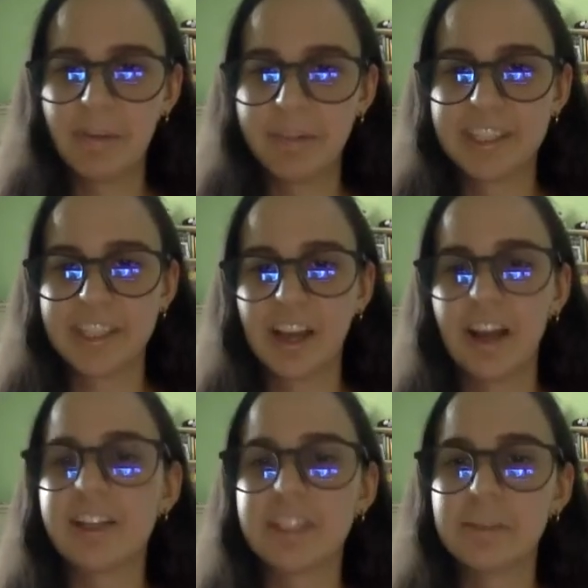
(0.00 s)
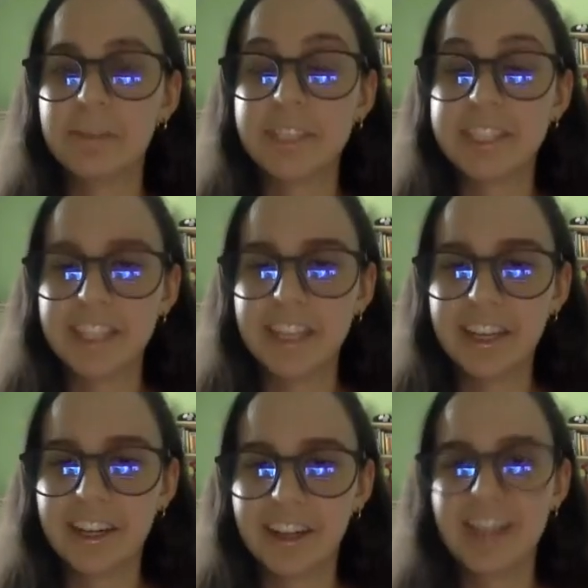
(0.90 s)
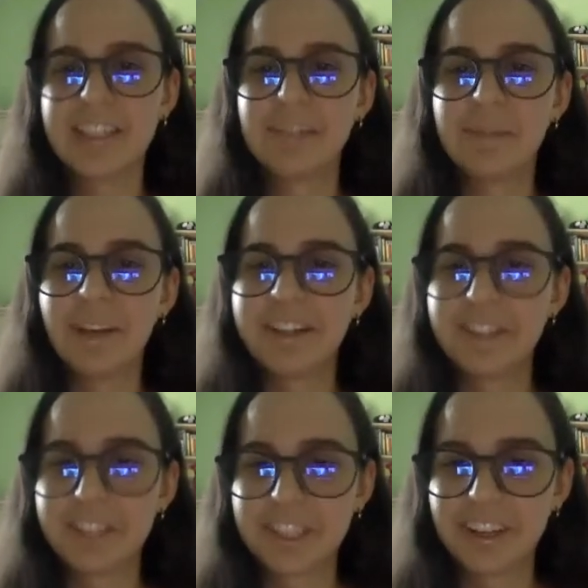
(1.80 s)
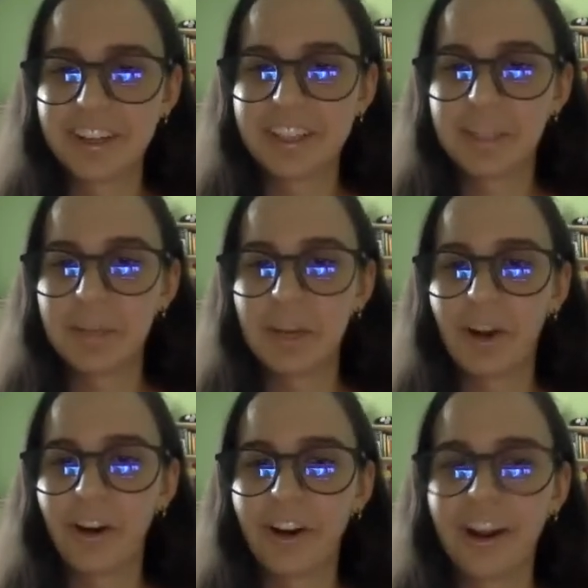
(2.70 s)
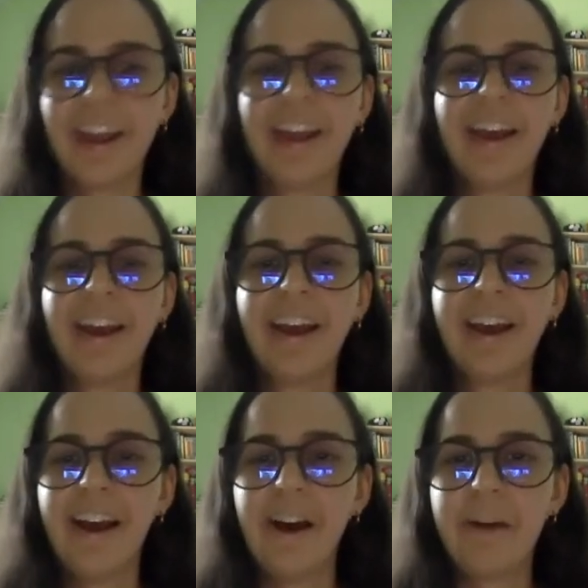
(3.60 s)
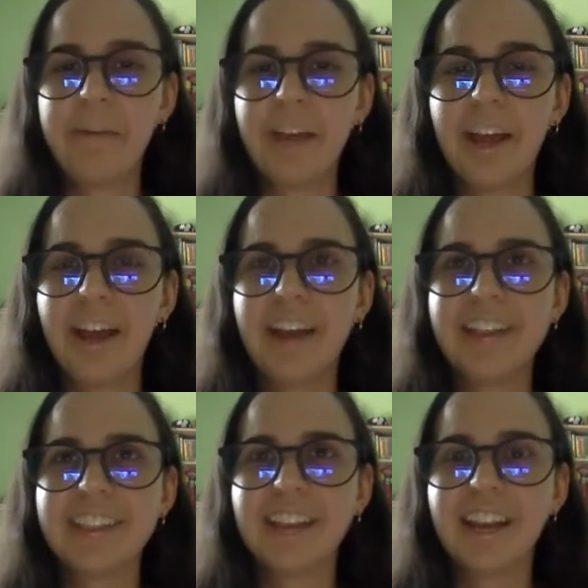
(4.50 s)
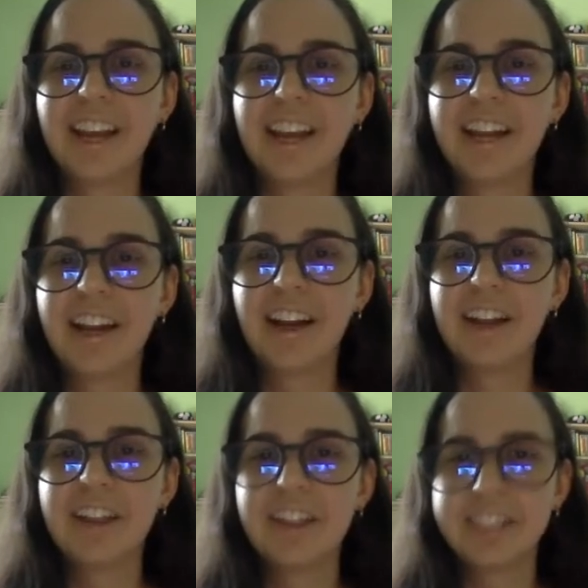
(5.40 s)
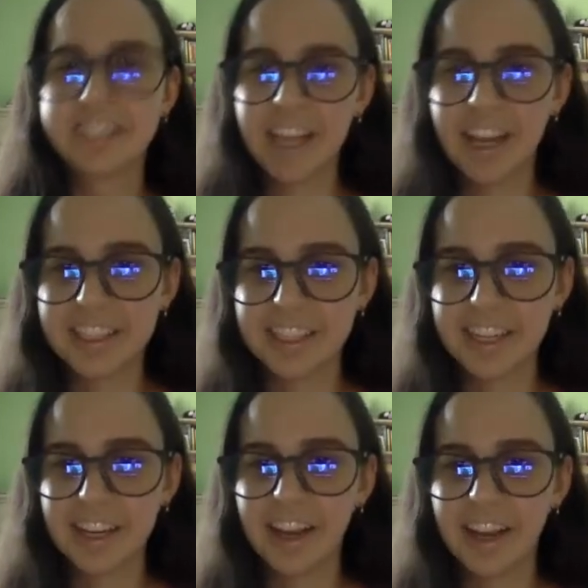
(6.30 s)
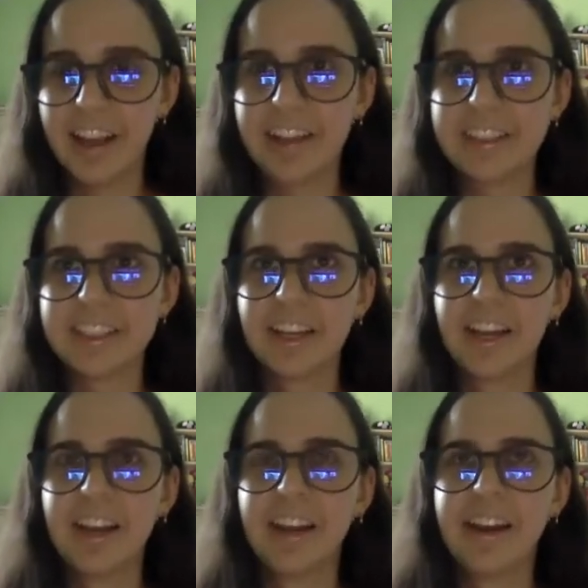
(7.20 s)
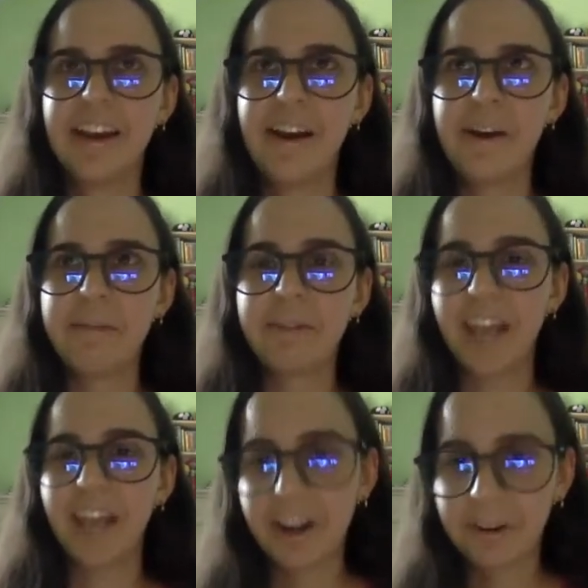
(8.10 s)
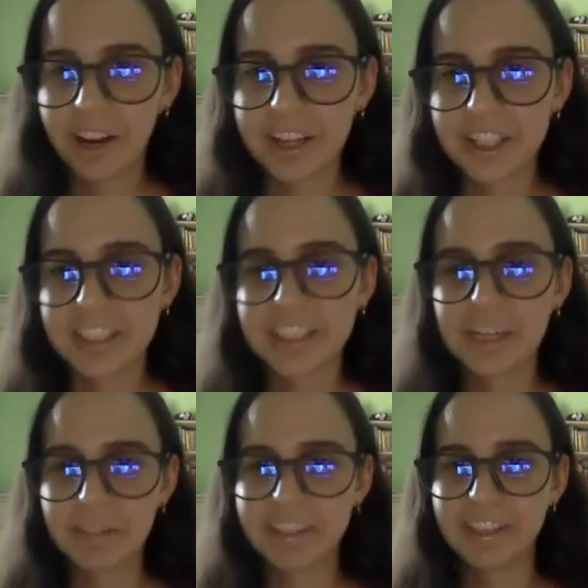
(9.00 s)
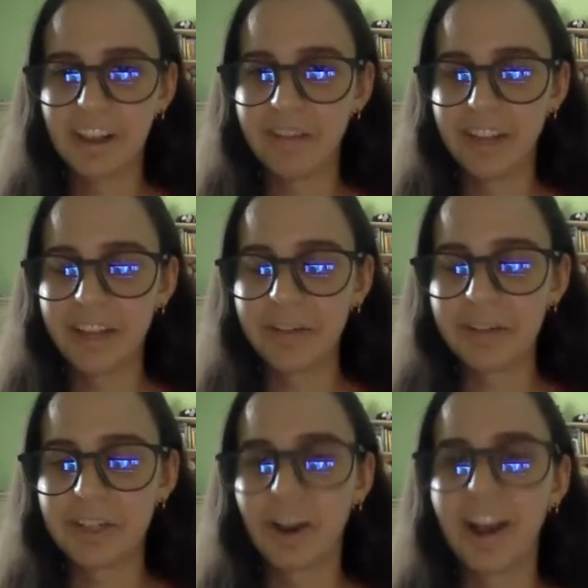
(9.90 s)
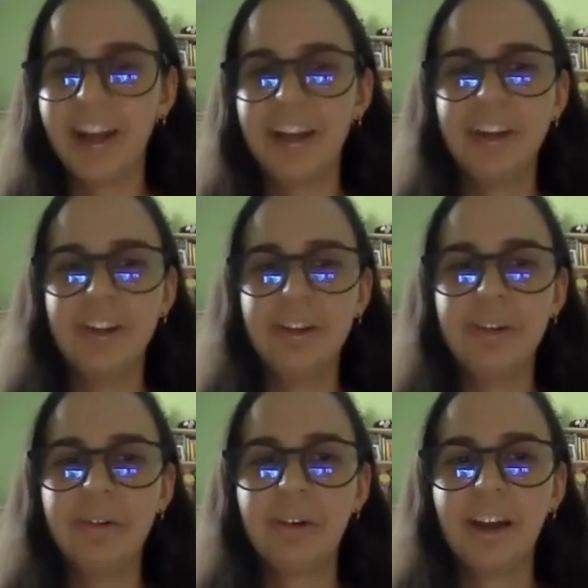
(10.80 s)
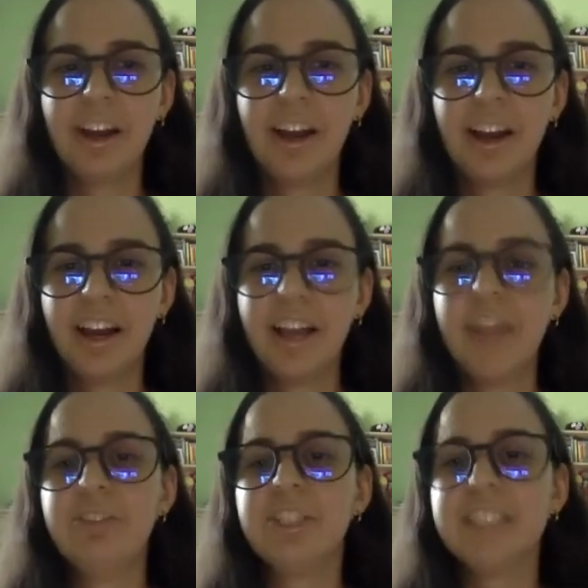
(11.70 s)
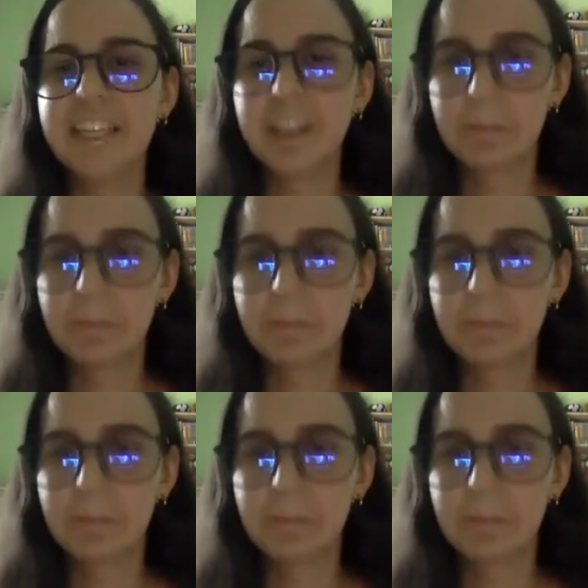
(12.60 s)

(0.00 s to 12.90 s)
desire to be seen and to be understood and to be heard. And in understanding and catering to someone's love language, right? You see the